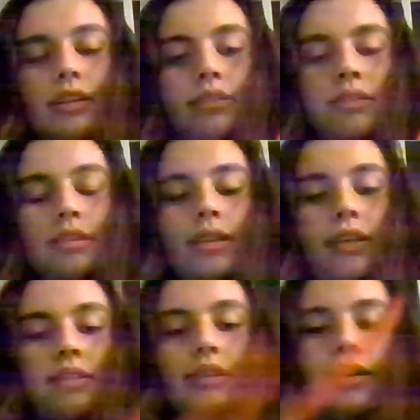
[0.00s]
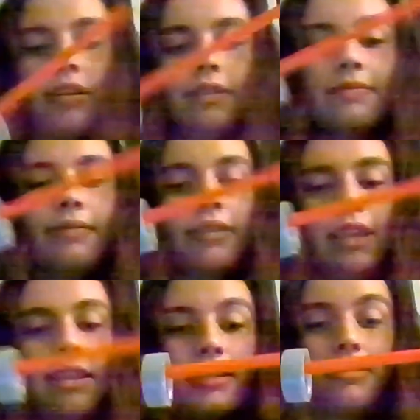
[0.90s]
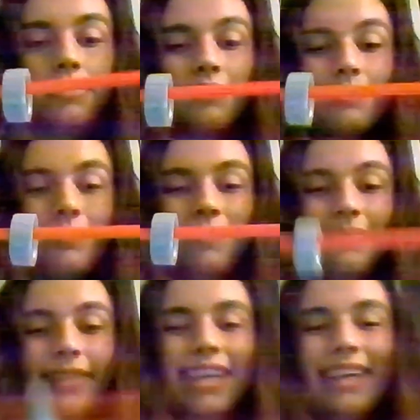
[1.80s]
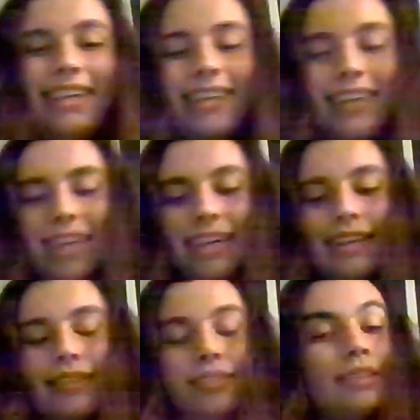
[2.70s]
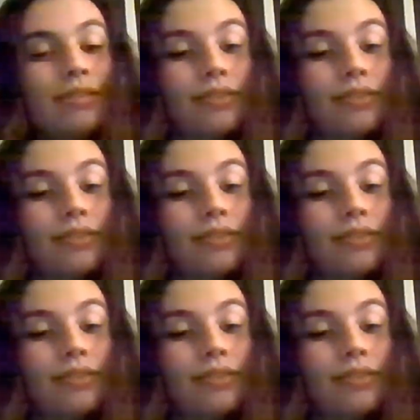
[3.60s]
Just long enough, like this. So then you'll do